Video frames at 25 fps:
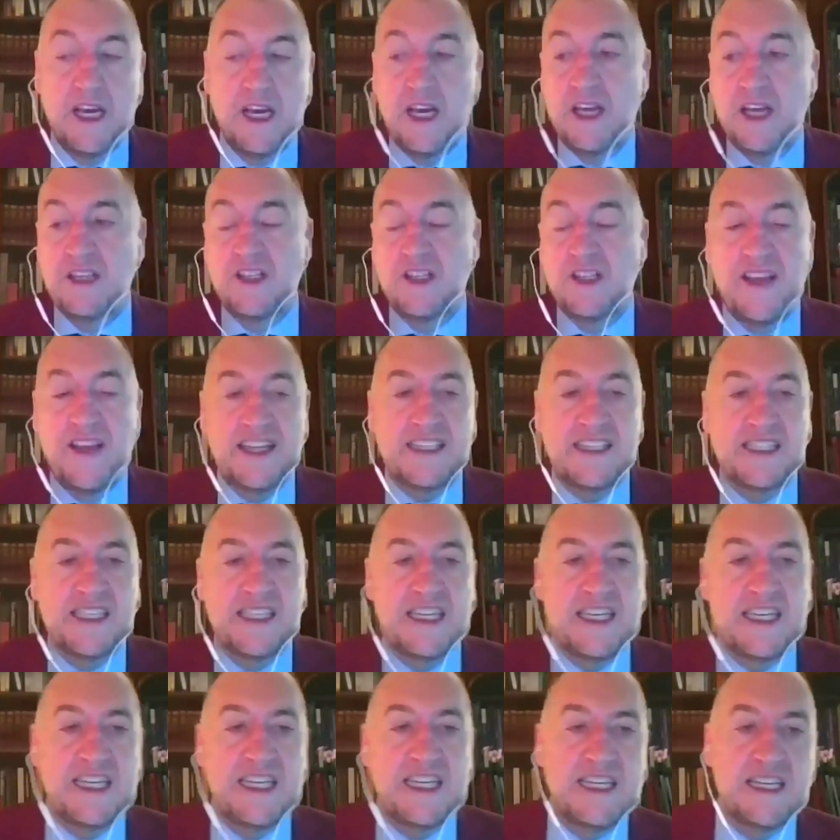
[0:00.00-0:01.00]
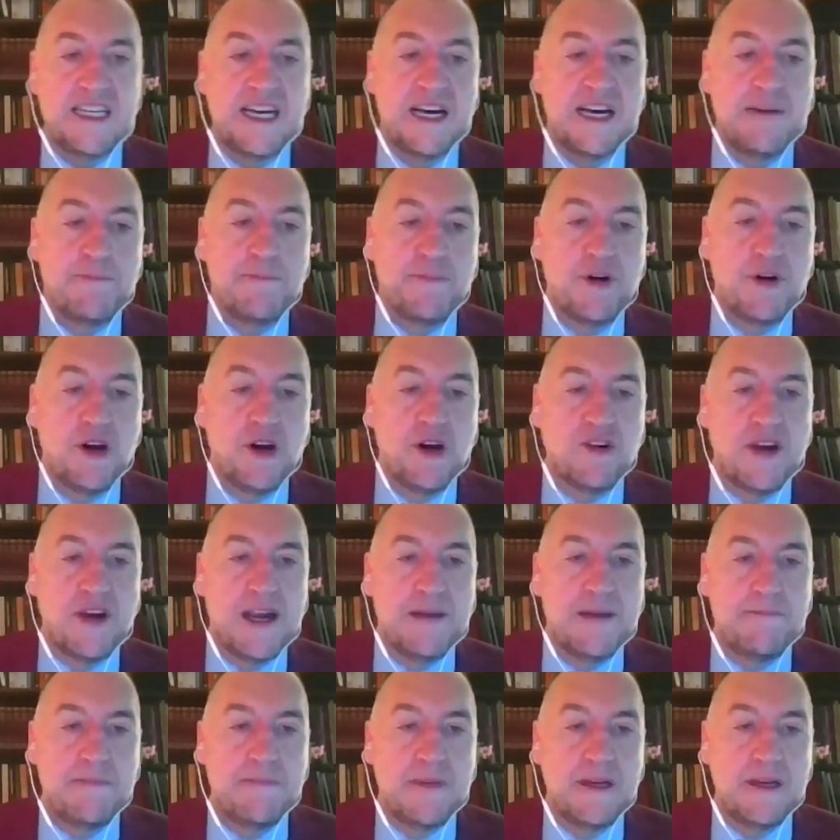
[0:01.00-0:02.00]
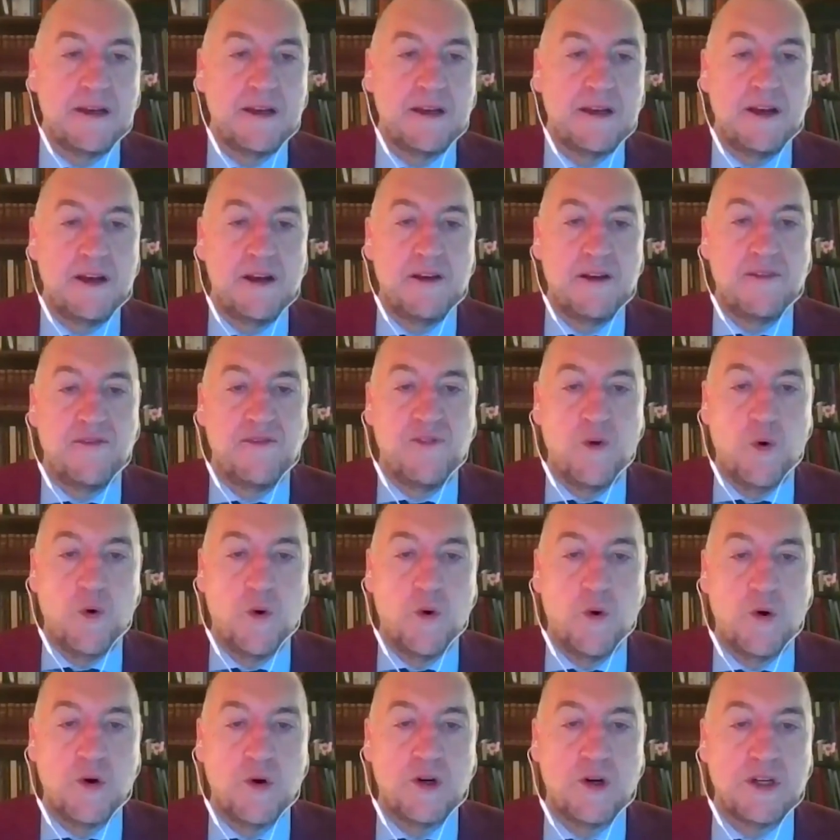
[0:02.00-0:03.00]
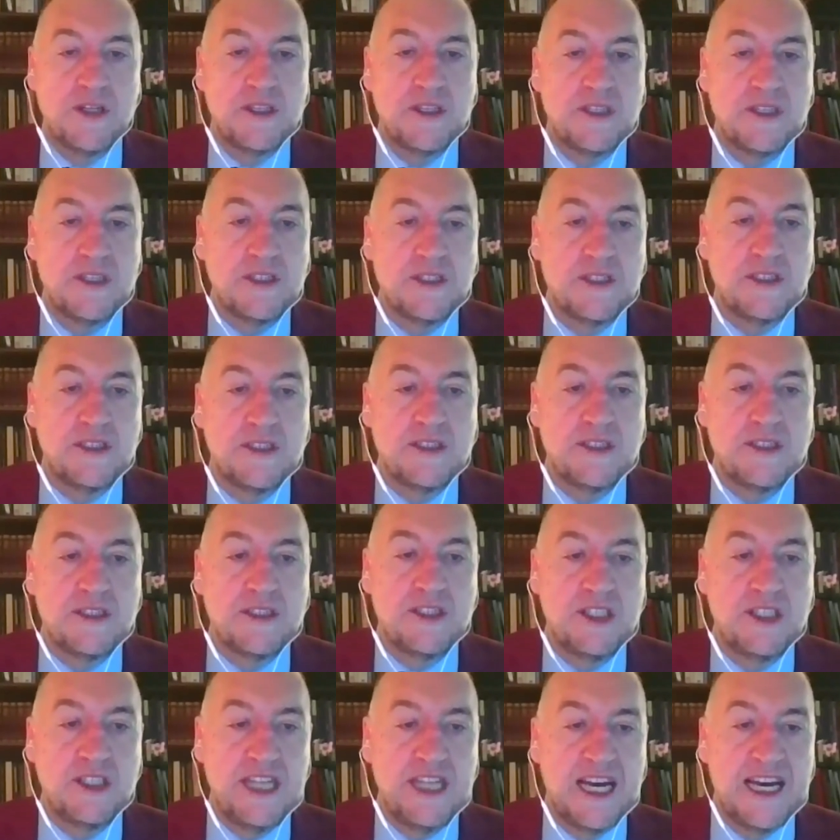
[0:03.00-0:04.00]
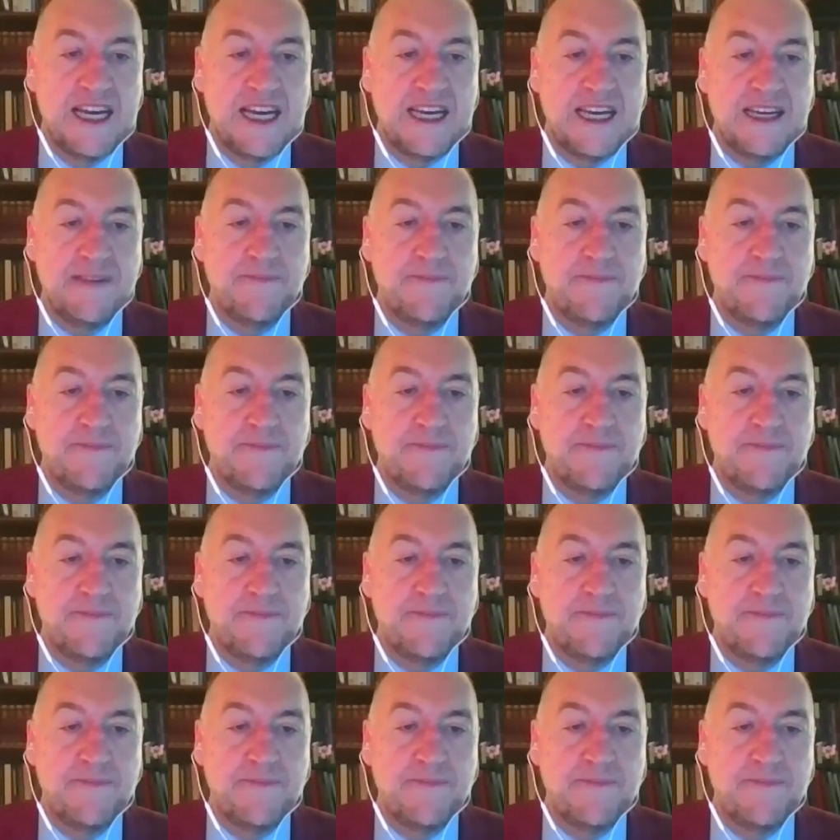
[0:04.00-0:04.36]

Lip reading: So that's the program for today.